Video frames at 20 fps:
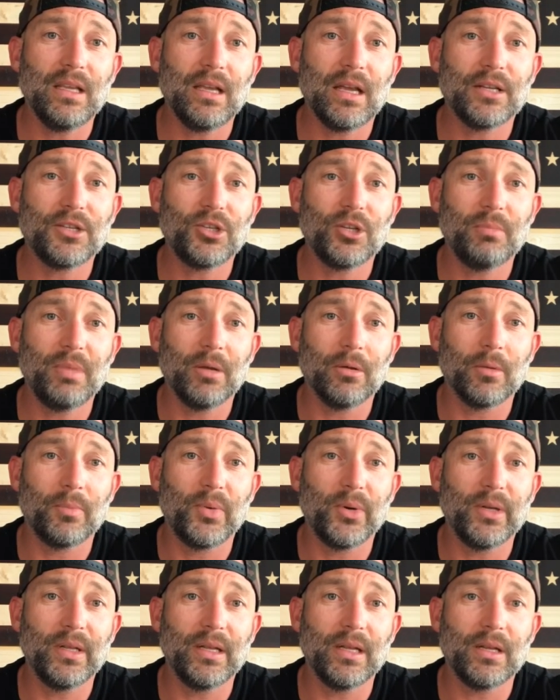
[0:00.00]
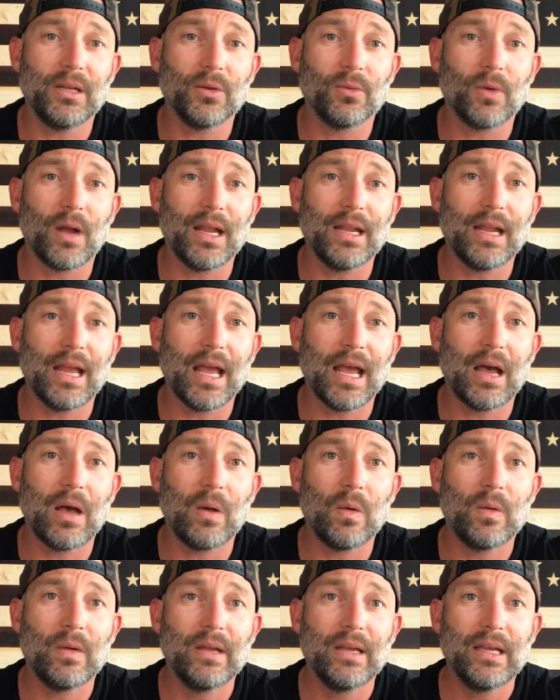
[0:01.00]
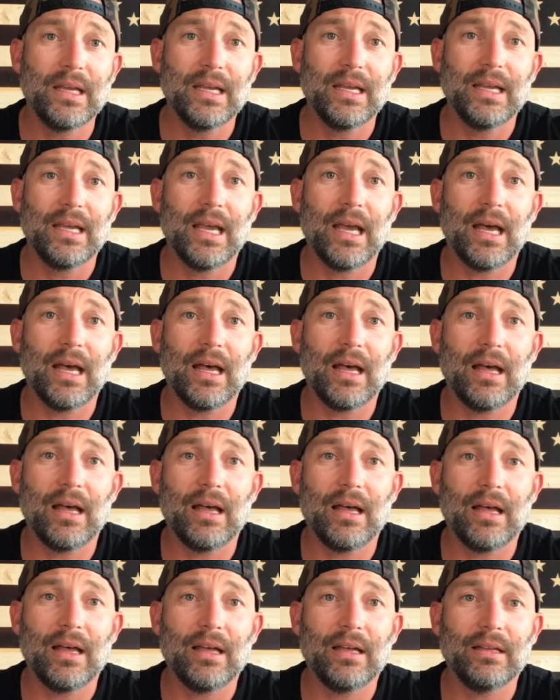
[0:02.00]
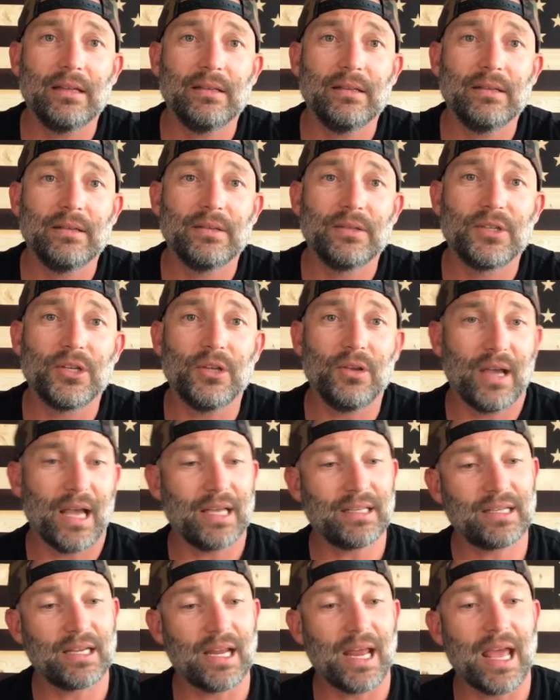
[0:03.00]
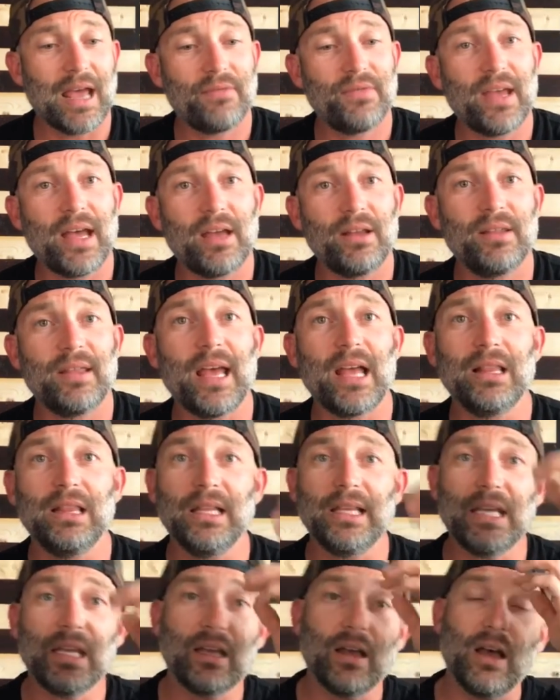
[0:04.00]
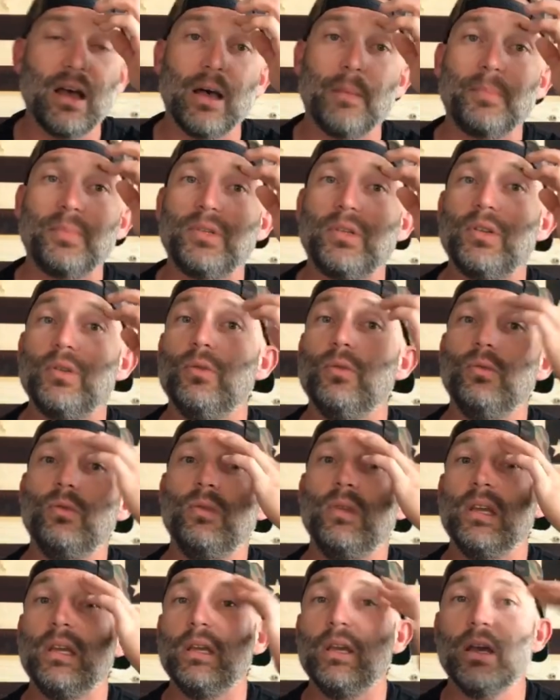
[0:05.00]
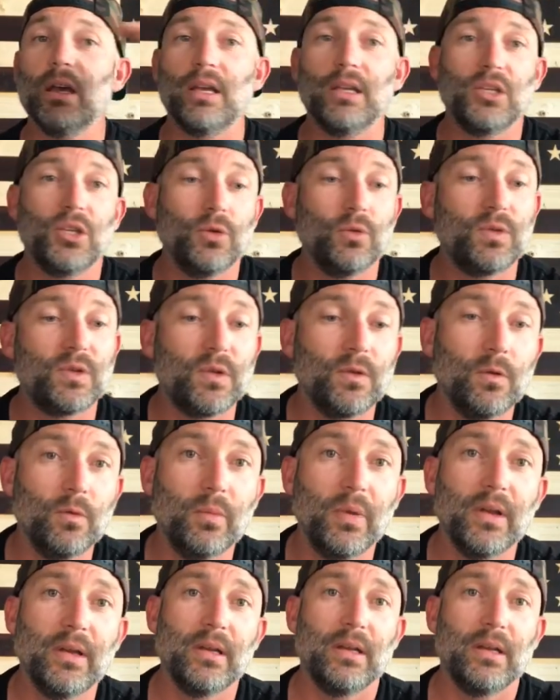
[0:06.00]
should be able to put it in here right now. so you guys can have that link up to the YouTube